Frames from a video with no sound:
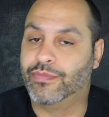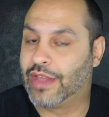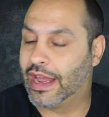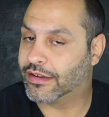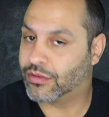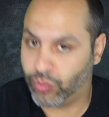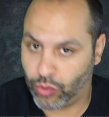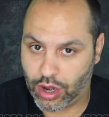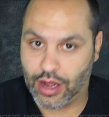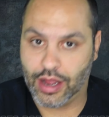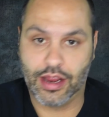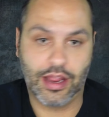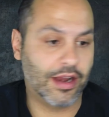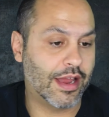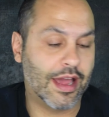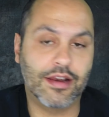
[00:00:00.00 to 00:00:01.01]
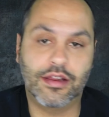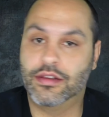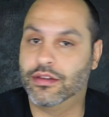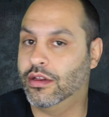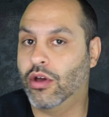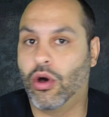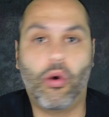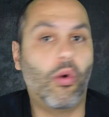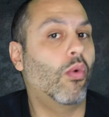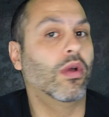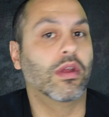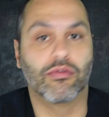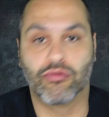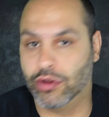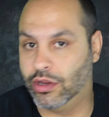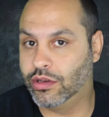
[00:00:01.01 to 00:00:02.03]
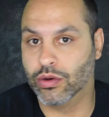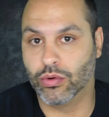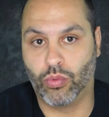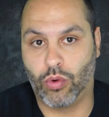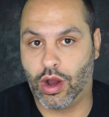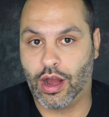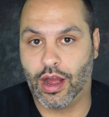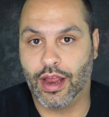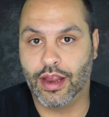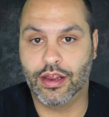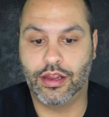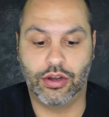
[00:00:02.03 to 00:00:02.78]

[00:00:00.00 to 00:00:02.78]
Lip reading: That's why, and that is the only reason why.